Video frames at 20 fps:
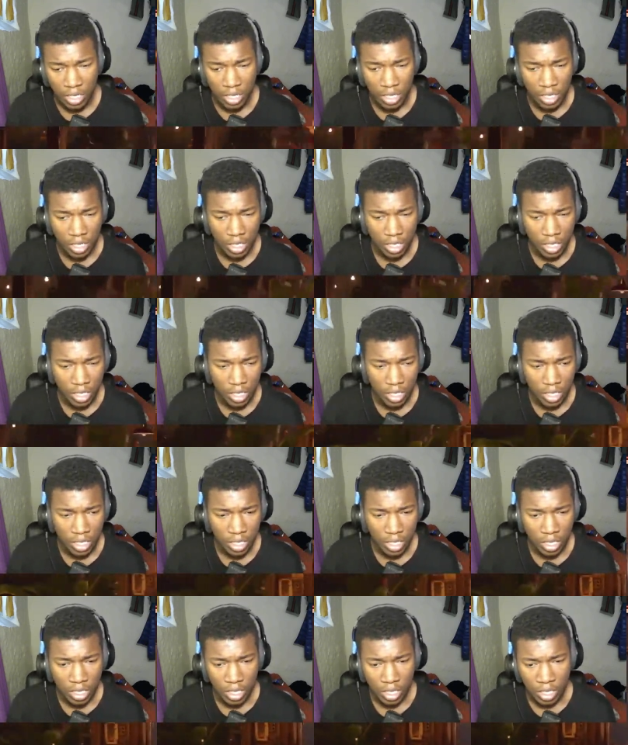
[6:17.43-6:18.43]

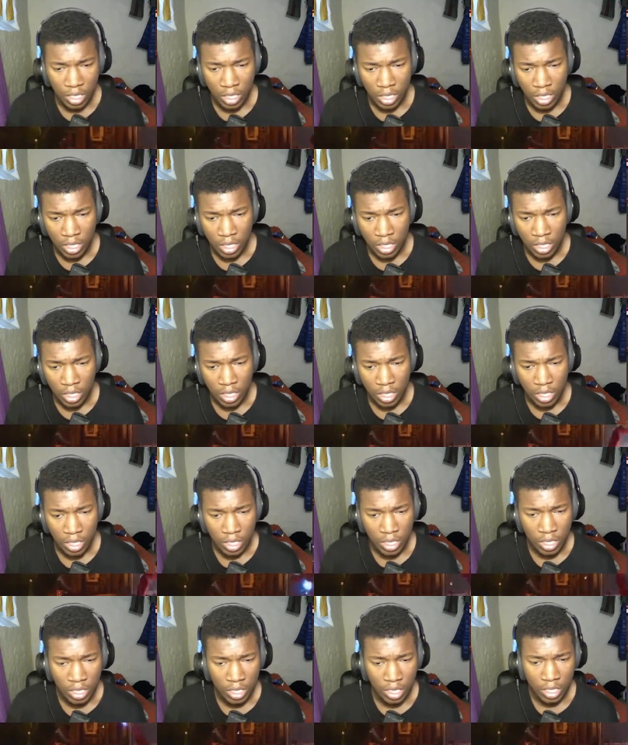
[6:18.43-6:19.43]

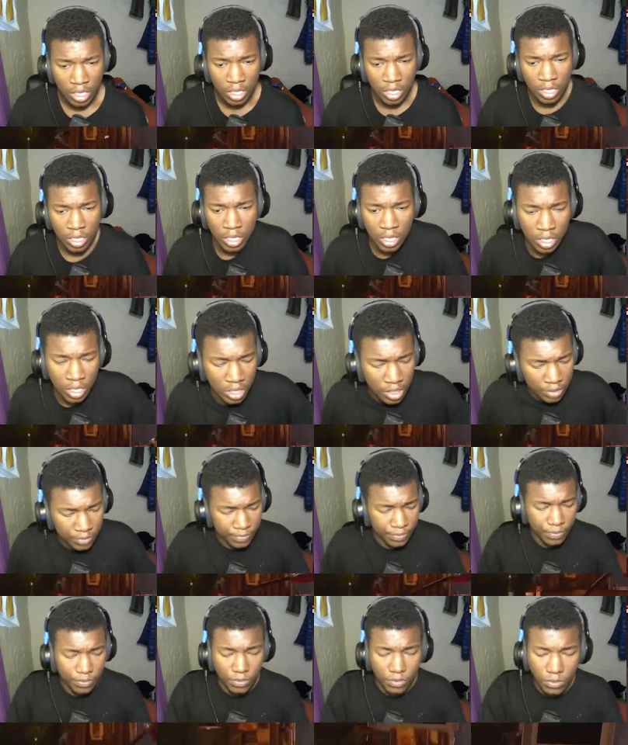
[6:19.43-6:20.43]

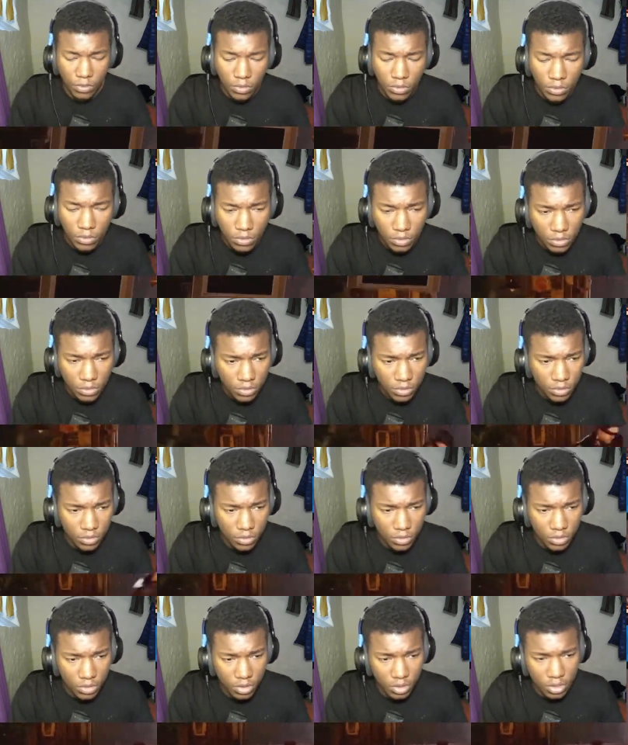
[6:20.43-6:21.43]

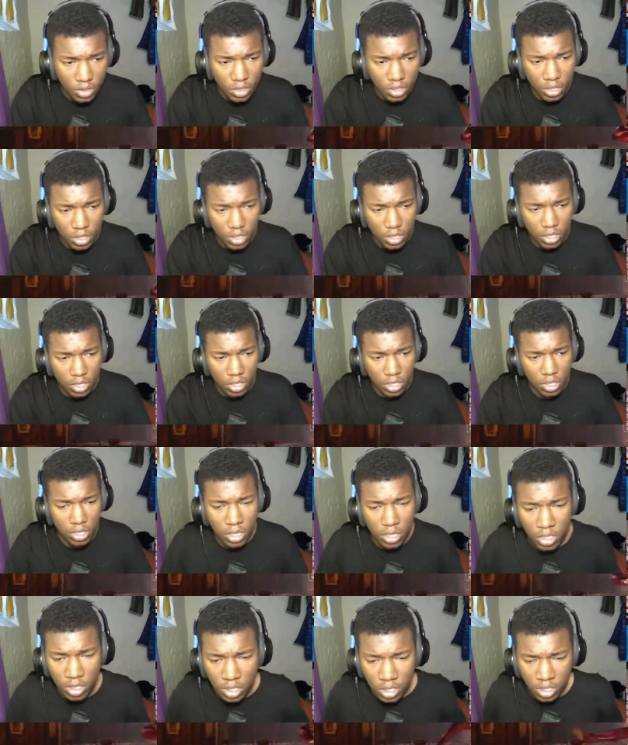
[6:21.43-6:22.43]

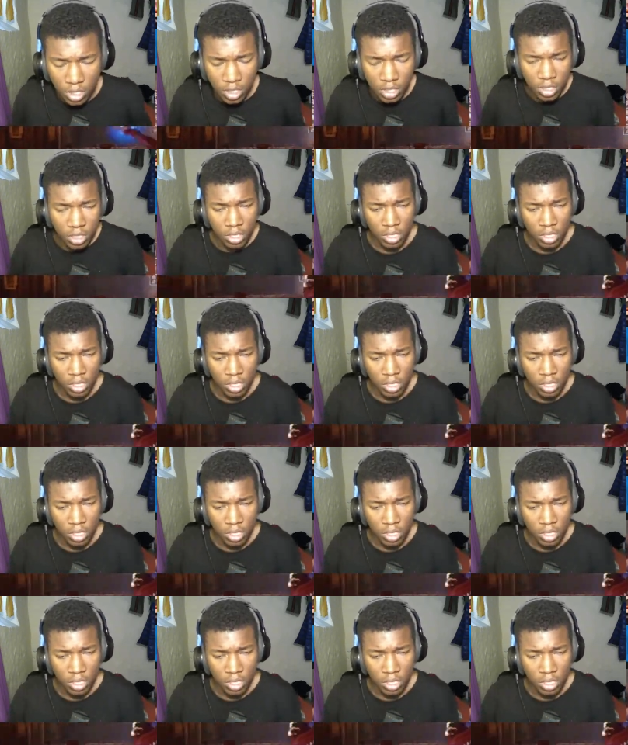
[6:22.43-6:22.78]
Nobody speaks.